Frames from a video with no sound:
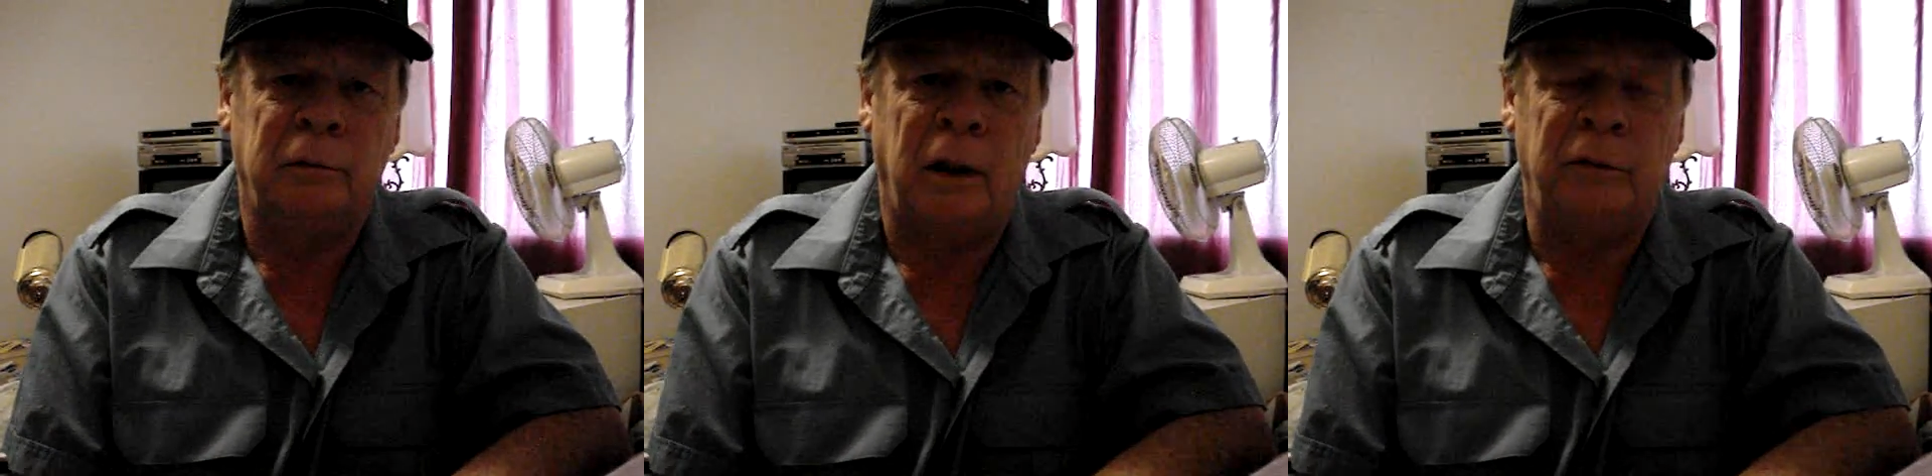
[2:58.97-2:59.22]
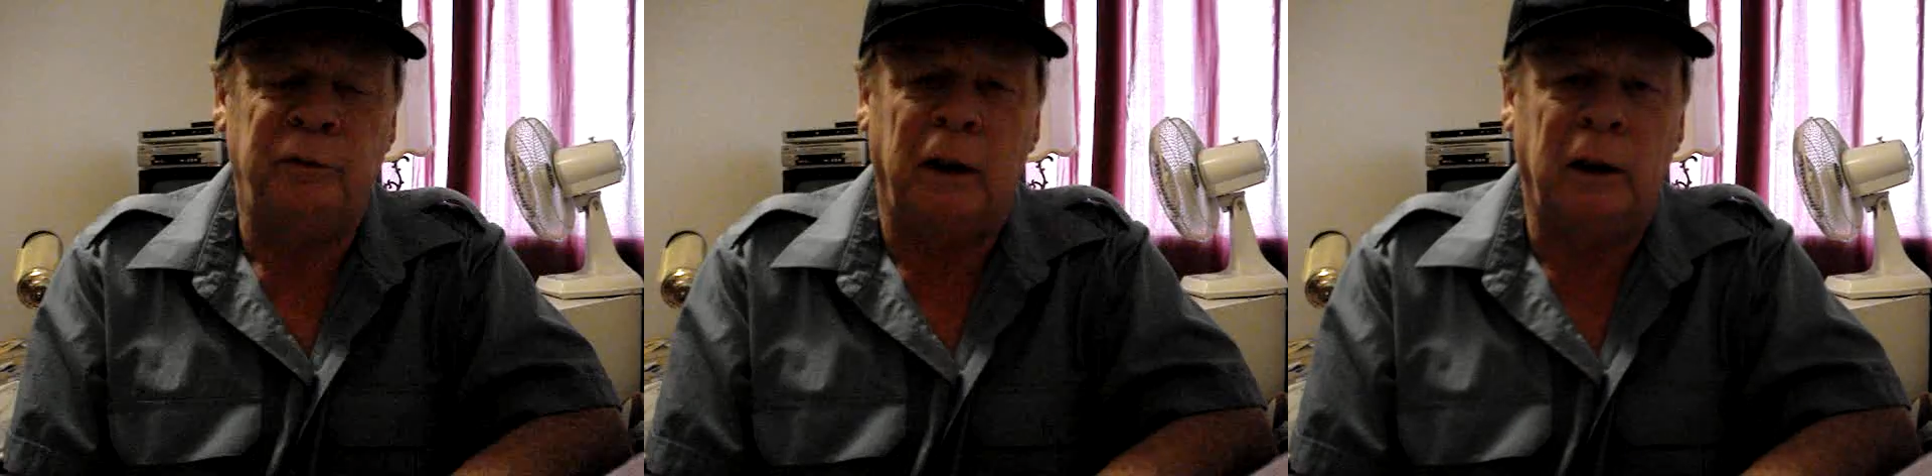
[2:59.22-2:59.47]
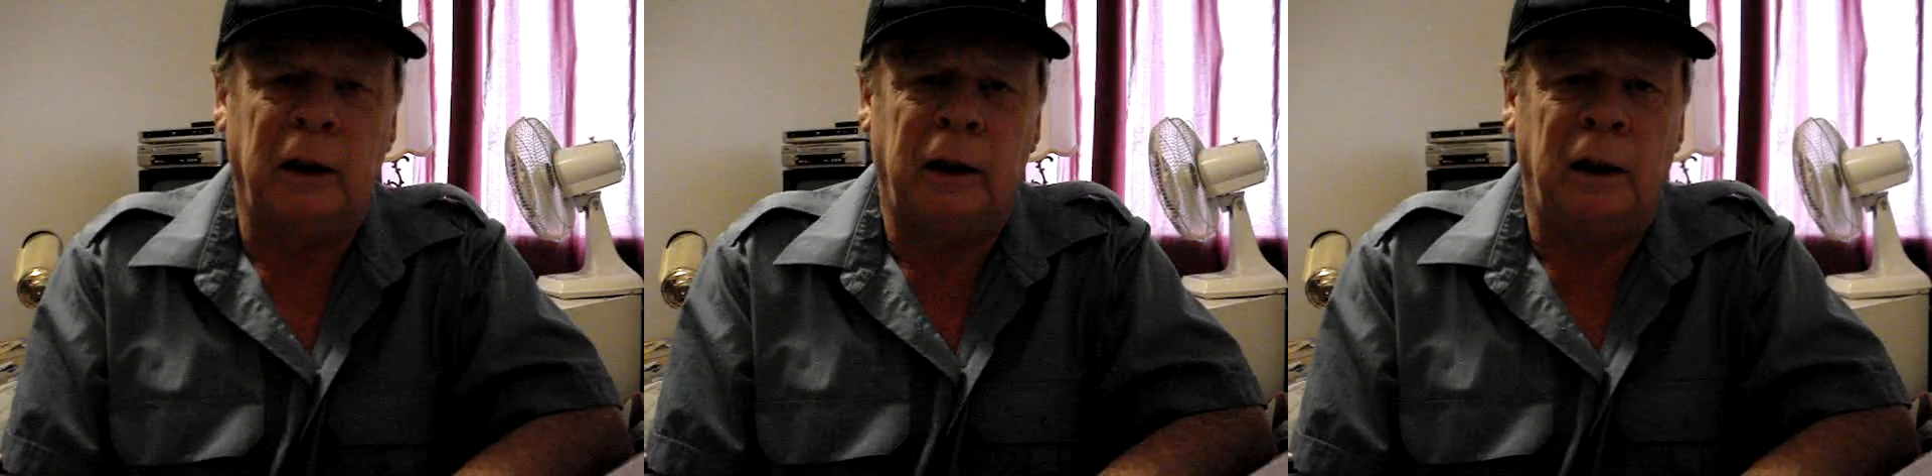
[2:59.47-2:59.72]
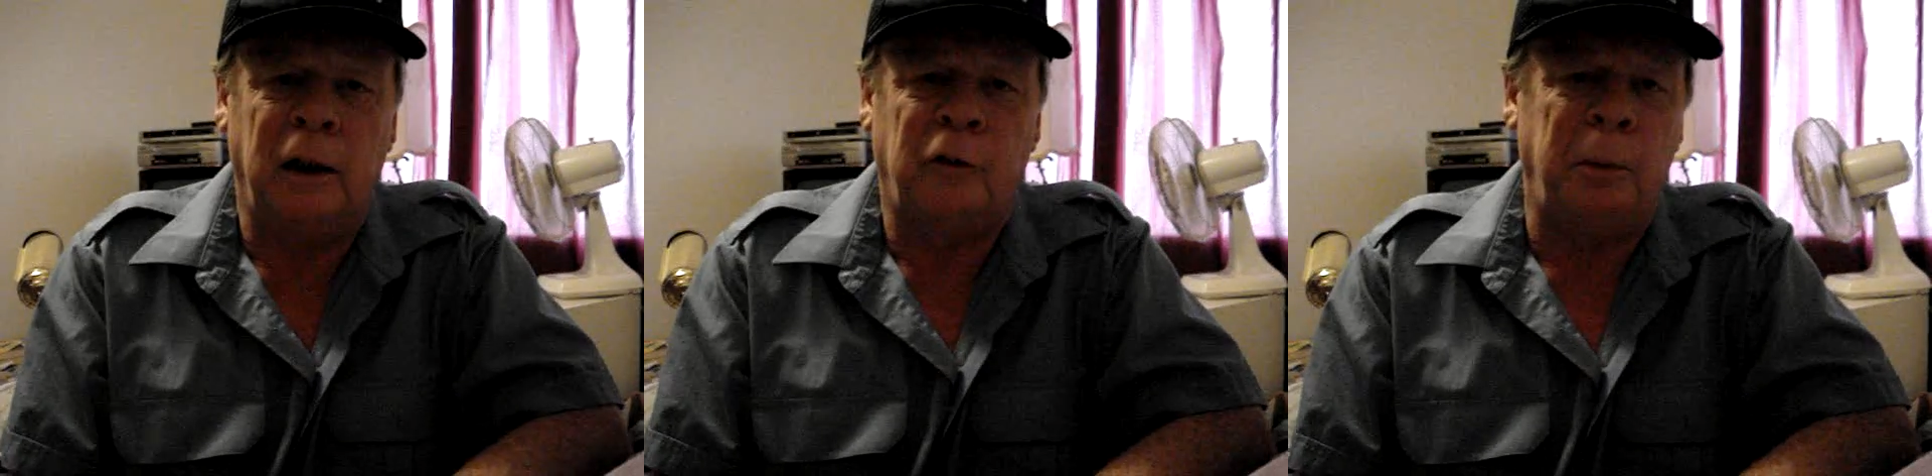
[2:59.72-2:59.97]
I felt like
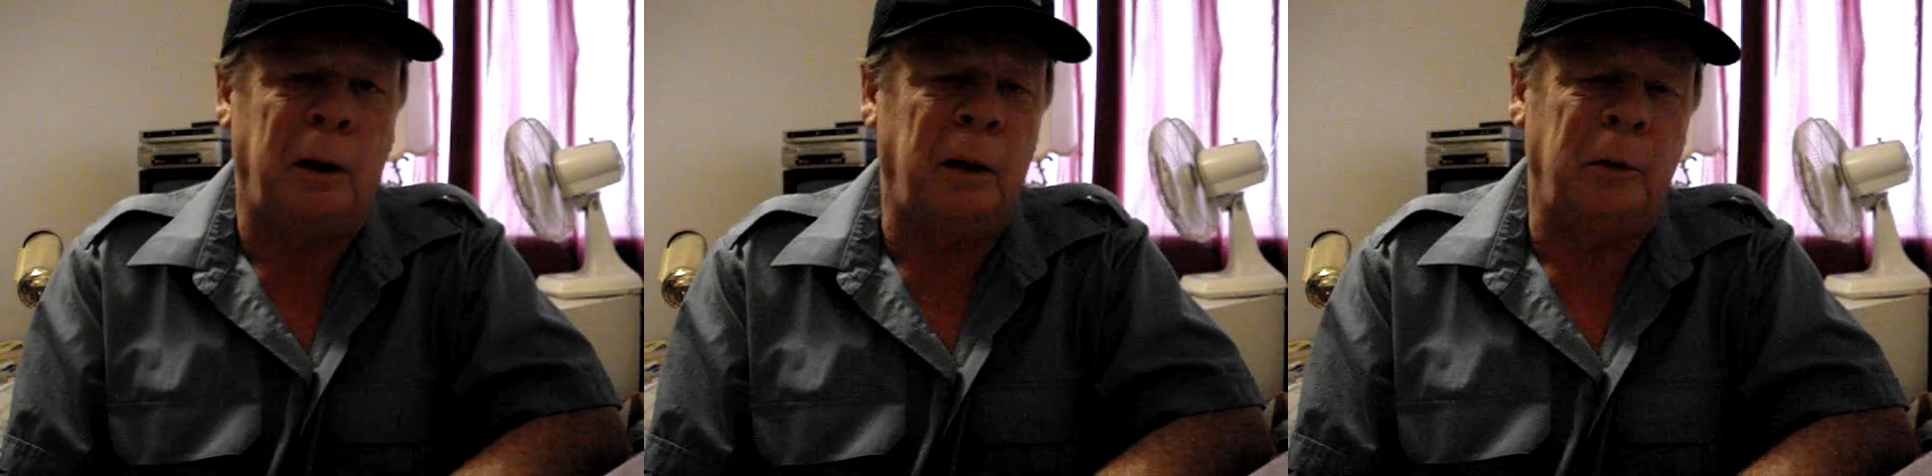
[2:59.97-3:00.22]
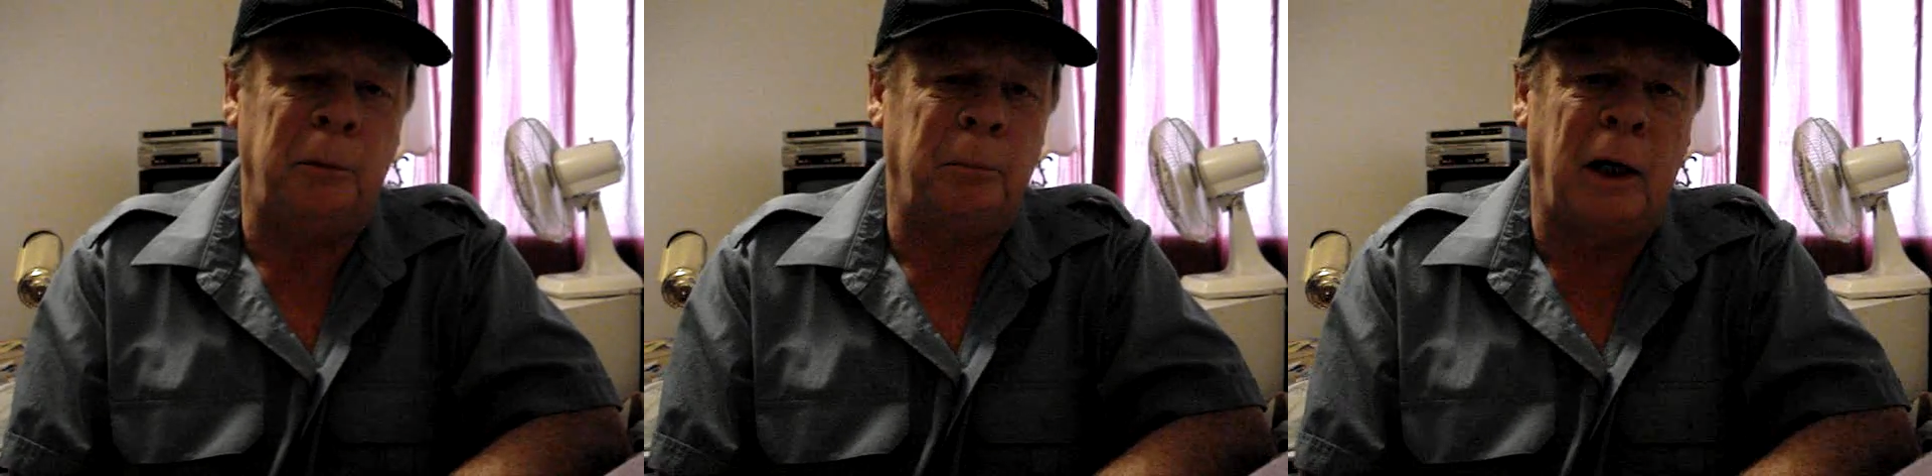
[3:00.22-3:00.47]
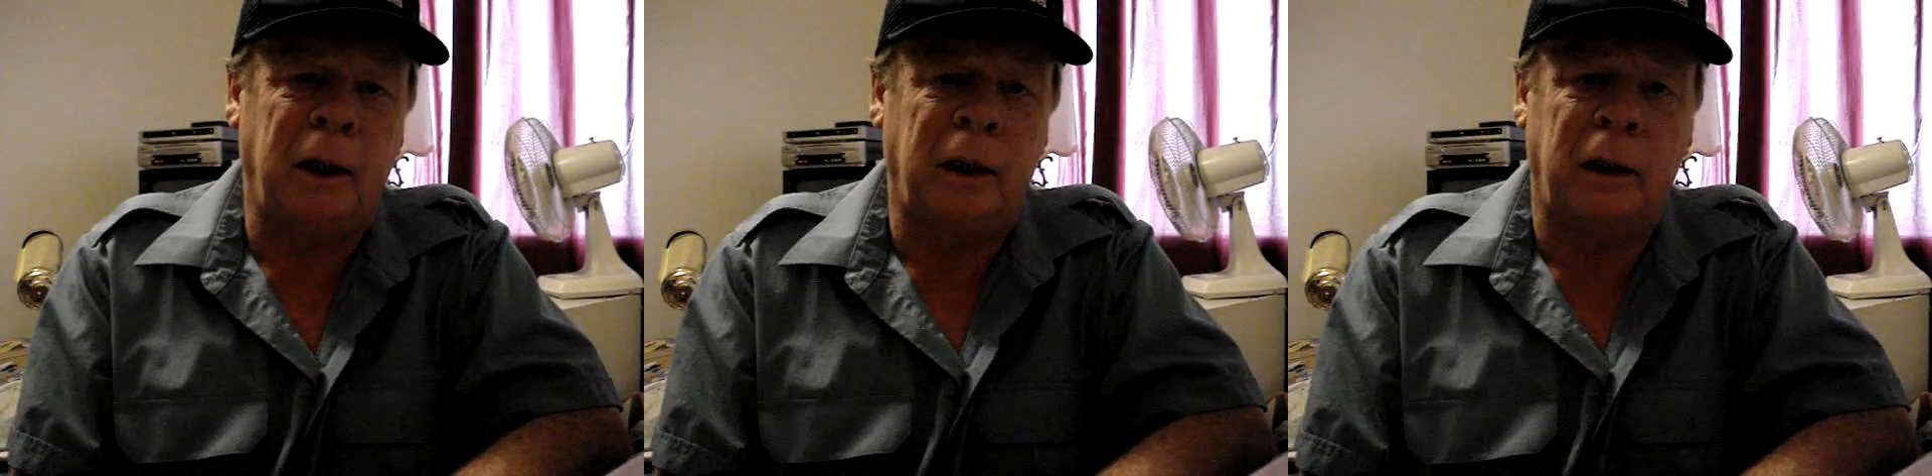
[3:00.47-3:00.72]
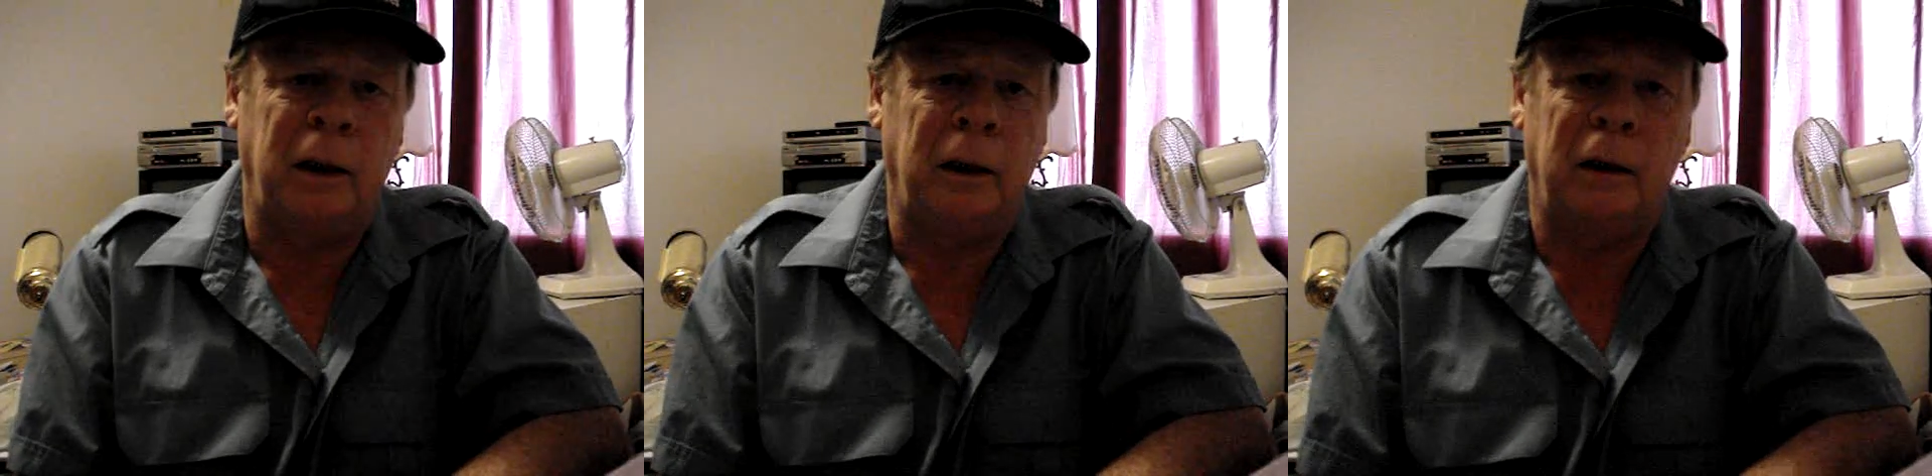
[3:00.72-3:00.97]
an experiment back
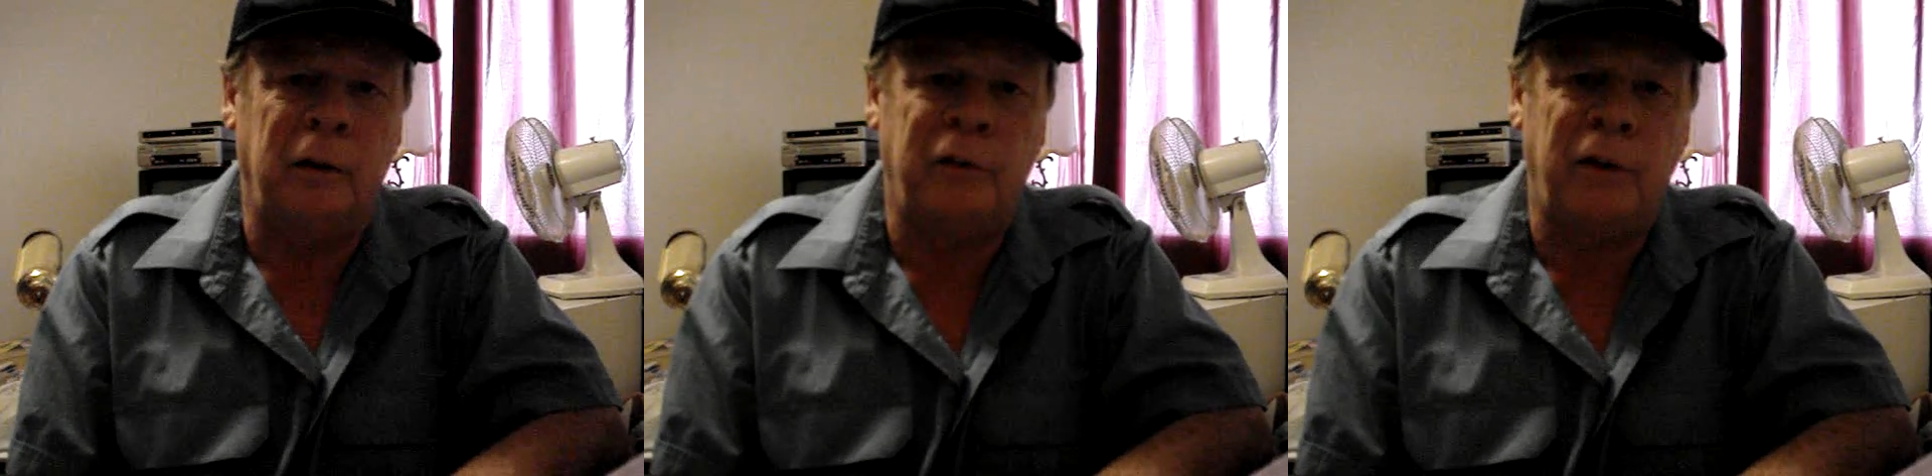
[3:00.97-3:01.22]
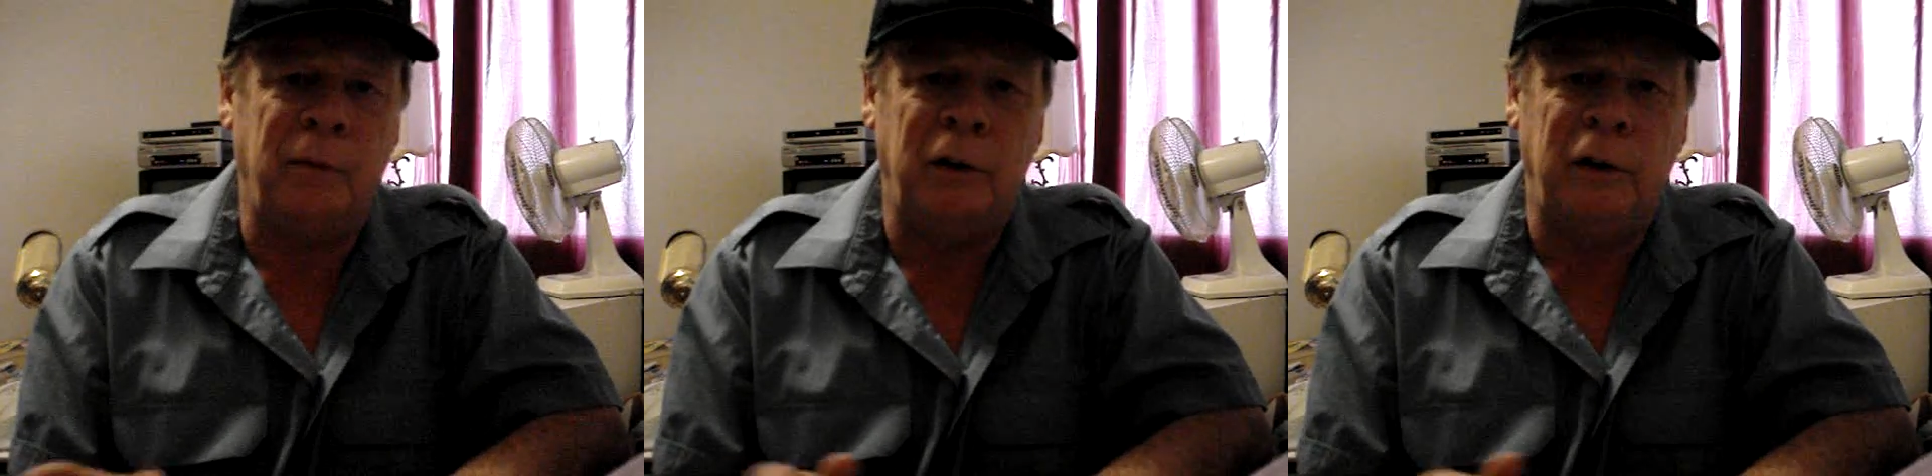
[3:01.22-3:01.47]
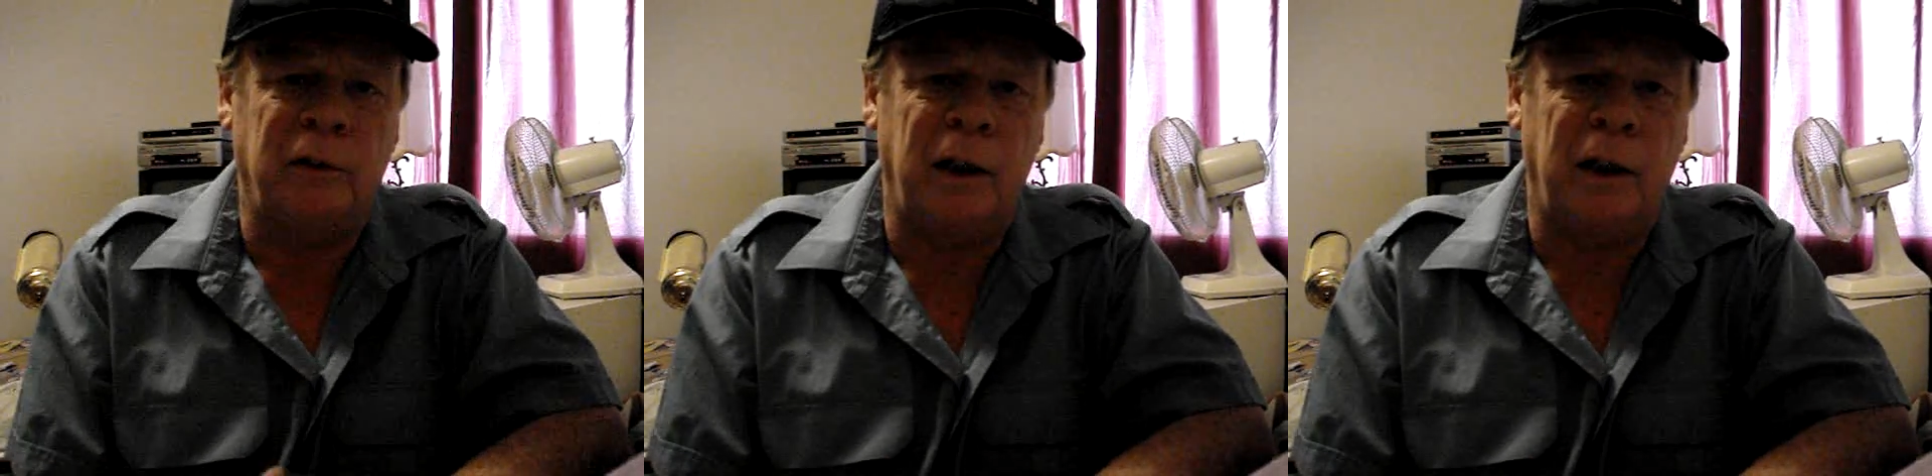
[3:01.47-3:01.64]
in the 70s,